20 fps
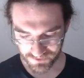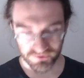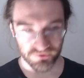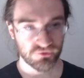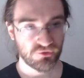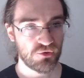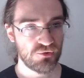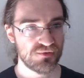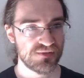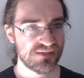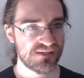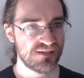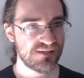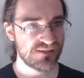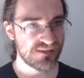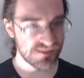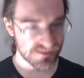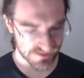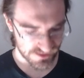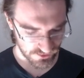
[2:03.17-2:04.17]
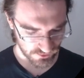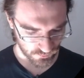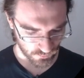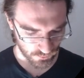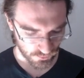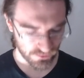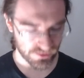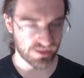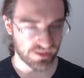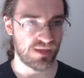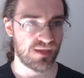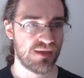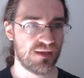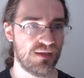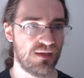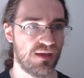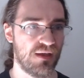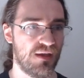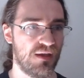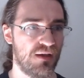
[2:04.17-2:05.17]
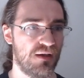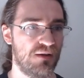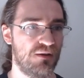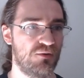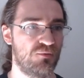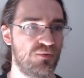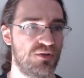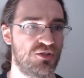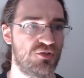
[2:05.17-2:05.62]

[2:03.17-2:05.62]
So since it's not working, we